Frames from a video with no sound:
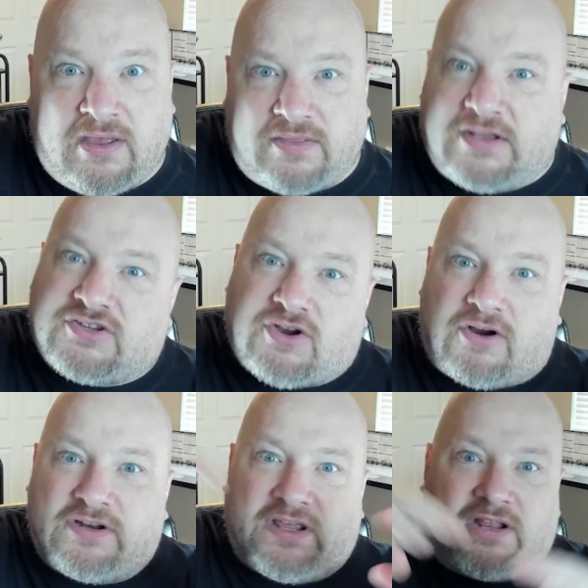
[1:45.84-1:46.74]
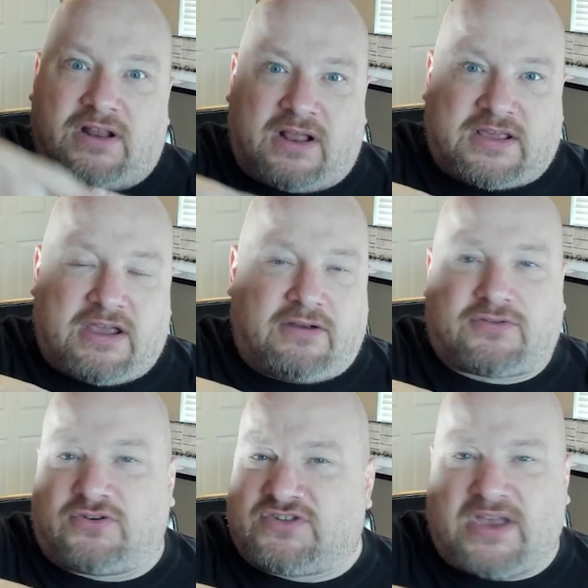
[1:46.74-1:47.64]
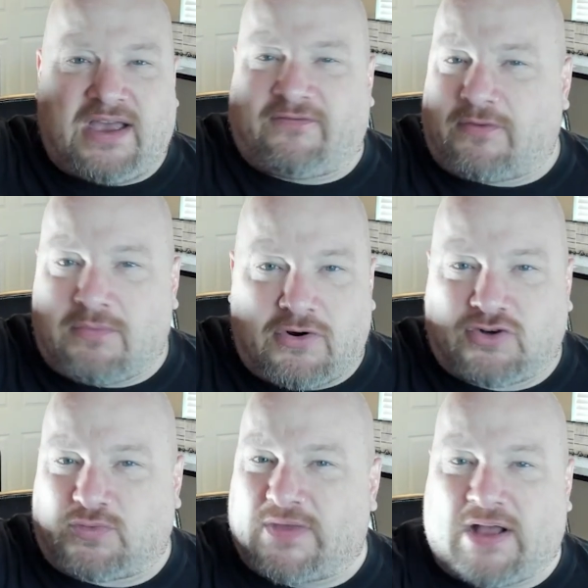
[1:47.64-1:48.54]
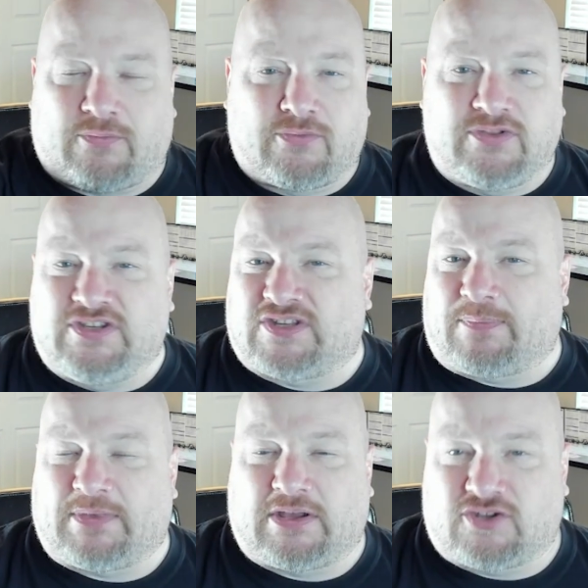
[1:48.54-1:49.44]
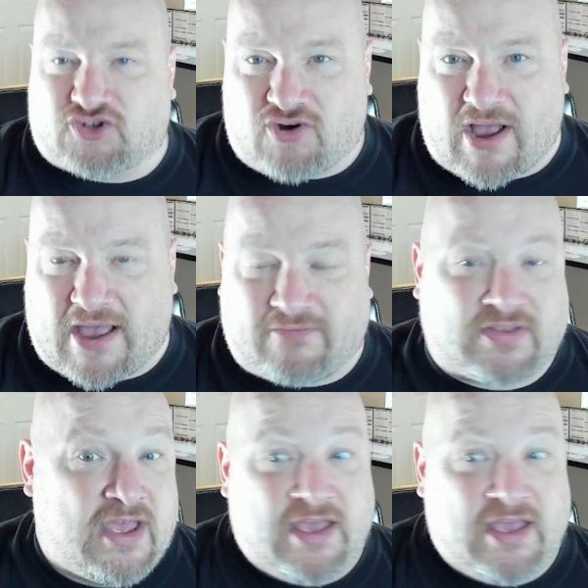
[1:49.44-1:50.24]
that it's hard to get characters to ever merge without really something contrived.